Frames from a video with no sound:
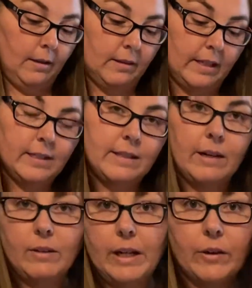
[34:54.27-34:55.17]
This
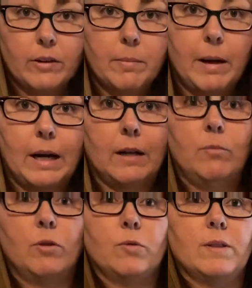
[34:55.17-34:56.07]
down here at the bottom,
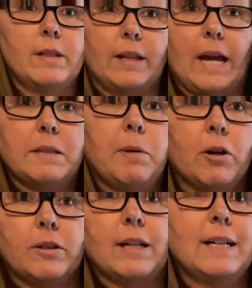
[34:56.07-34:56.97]
which was the last
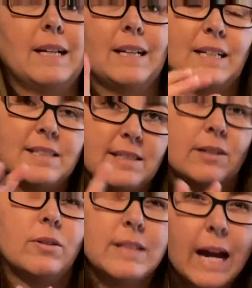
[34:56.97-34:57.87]
part that I did, it's
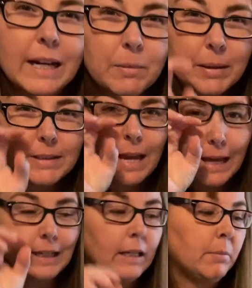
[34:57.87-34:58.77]
still a tiny bit
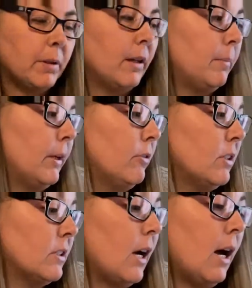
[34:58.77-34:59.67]
tacky, but up here at the
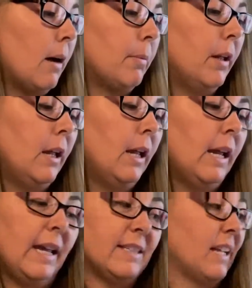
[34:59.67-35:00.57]
top,
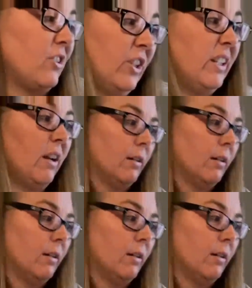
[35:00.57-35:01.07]
it's actually not